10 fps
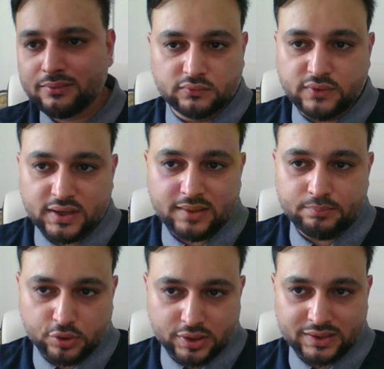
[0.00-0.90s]
One
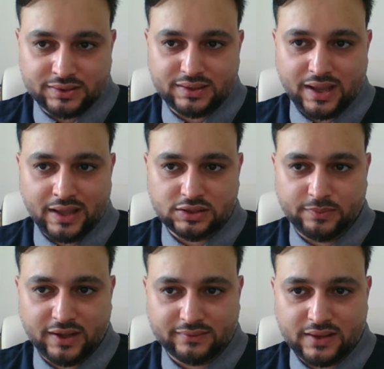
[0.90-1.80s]
important
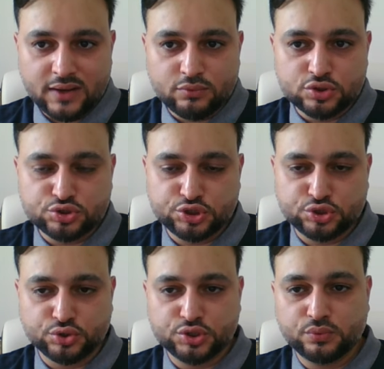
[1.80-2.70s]
aspect that I want to
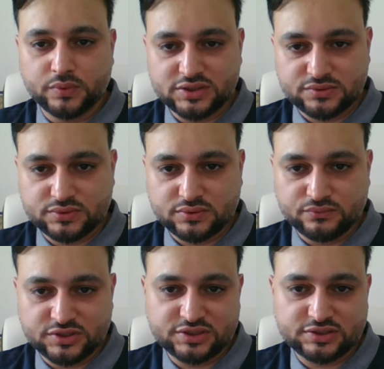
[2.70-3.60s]
show you, which
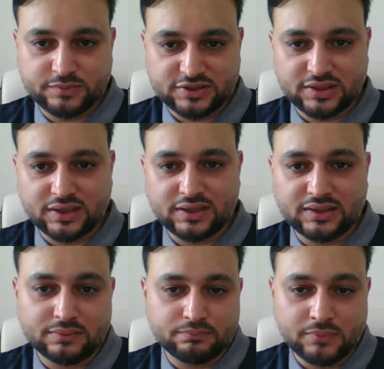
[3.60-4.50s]
is
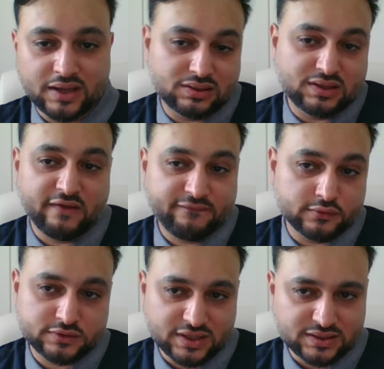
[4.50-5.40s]
basically my CFO
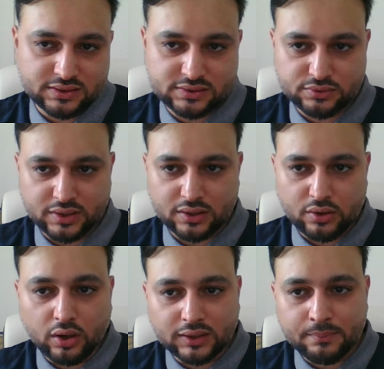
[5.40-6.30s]
settings, you can
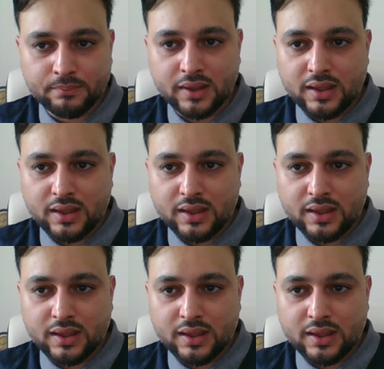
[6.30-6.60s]
call them.